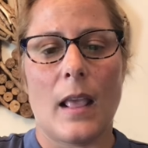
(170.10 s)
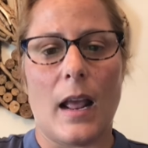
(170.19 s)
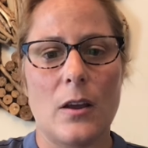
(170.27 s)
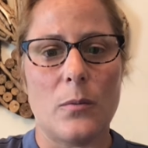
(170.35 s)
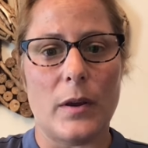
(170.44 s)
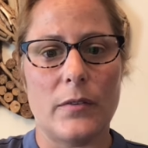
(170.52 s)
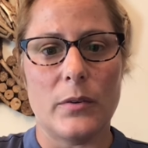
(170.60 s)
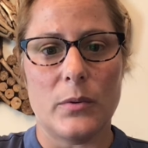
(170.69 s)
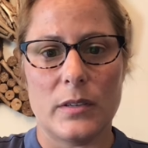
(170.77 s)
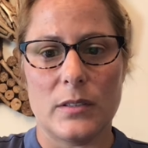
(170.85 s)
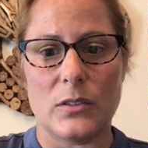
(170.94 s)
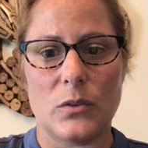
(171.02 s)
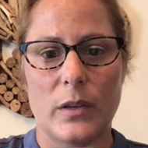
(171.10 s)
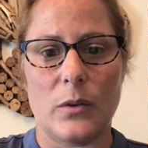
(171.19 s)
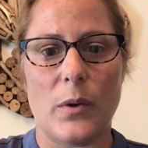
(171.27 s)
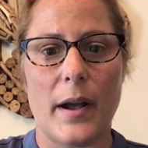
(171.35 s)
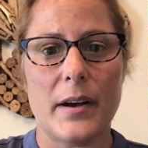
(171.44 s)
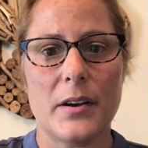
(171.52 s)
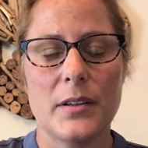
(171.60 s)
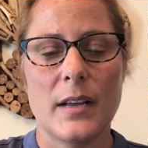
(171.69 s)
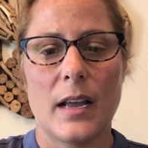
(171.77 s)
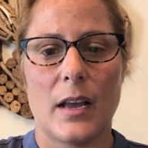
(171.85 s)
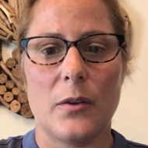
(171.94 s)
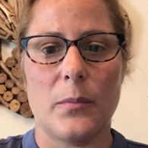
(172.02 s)
I hope everyone is doing well.
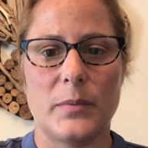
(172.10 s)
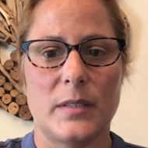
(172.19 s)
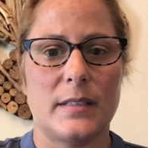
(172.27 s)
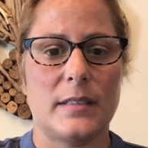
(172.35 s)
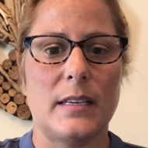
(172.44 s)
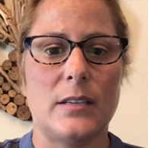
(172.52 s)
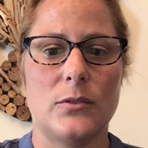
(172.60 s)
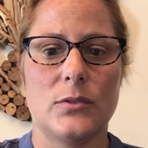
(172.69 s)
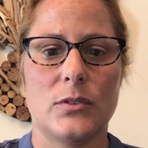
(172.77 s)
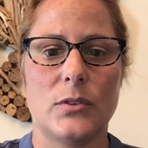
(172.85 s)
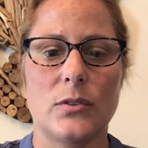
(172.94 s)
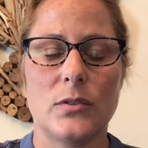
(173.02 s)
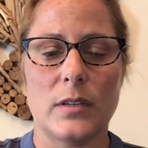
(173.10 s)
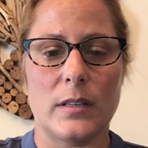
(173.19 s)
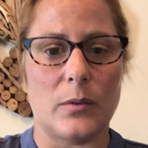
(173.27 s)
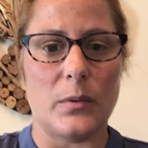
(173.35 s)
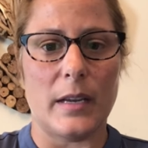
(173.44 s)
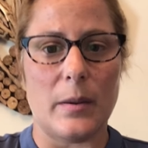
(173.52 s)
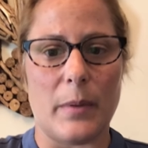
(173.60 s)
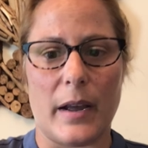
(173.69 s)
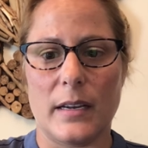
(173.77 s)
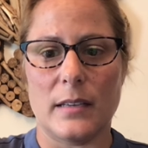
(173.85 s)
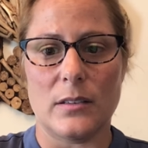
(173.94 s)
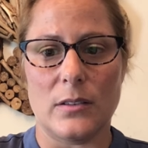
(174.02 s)
I hope to see you soon and that we get
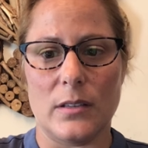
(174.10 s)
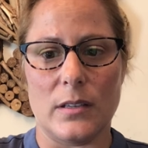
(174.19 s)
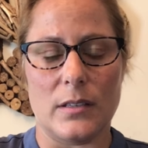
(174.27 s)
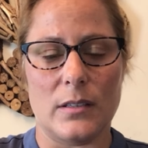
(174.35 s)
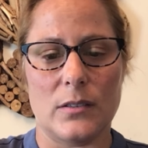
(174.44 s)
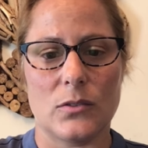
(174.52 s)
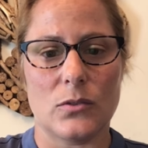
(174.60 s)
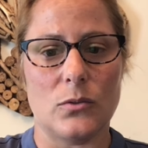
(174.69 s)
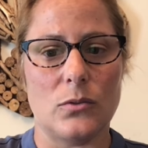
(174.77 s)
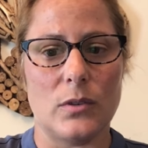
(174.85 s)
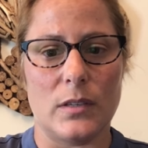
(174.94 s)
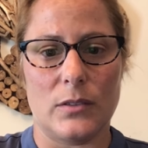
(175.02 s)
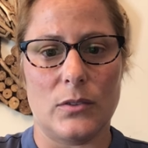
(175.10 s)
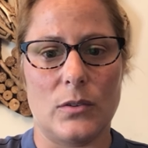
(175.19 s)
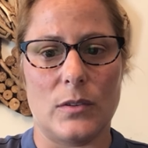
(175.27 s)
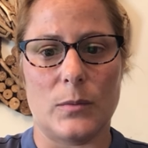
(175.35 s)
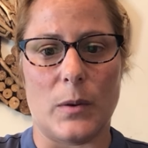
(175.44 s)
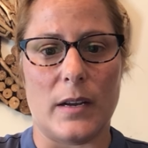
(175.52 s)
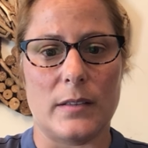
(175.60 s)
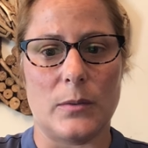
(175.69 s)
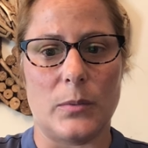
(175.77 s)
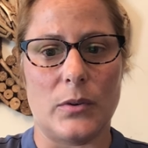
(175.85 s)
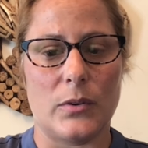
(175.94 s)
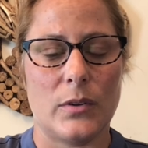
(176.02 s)
back into the school as soon as
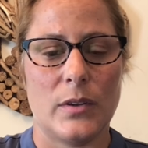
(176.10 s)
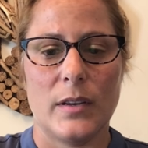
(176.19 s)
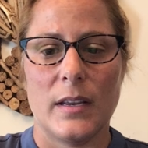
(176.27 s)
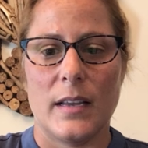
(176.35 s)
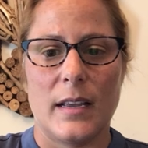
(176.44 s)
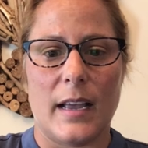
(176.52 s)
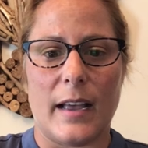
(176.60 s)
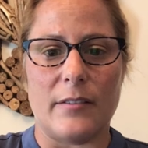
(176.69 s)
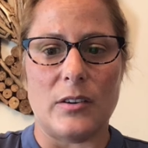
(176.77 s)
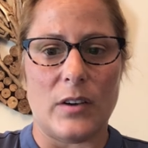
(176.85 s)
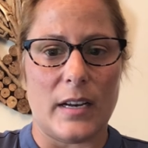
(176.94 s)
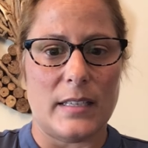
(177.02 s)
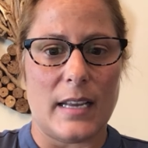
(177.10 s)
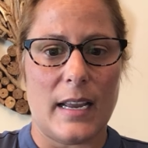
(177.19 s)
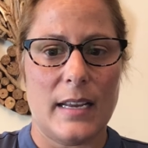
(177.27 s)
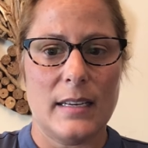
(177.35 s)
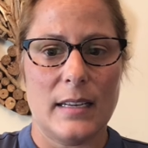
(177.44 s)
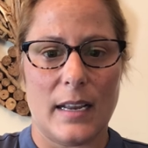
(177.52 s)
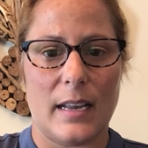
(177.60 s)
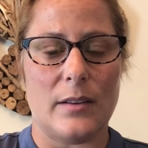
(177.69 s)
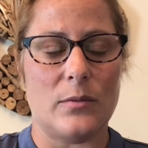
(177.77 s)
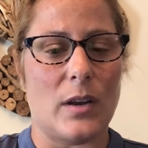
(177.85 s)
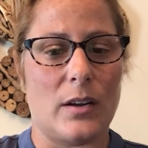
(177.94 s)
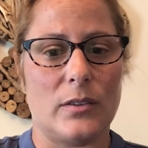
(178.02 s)
possible. Have a great day,
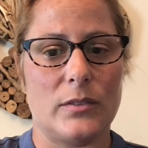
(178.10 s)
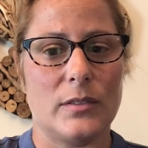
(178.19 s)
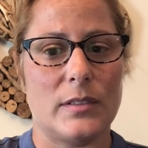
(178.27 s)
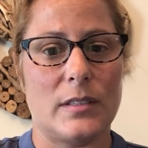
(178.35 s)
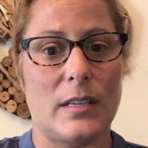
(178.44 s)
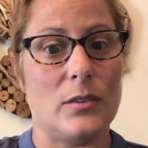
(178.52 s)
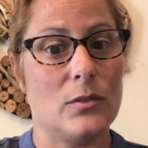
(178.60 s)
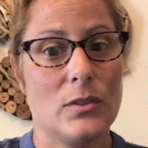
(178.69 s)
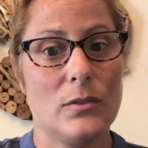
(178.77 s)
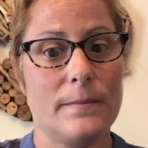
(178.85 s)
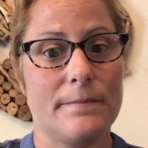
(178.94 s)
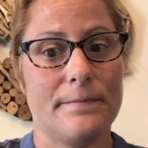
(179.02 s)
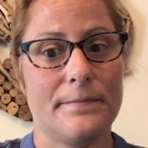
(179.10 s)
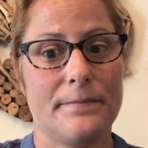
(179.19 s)
and I'll see you soon.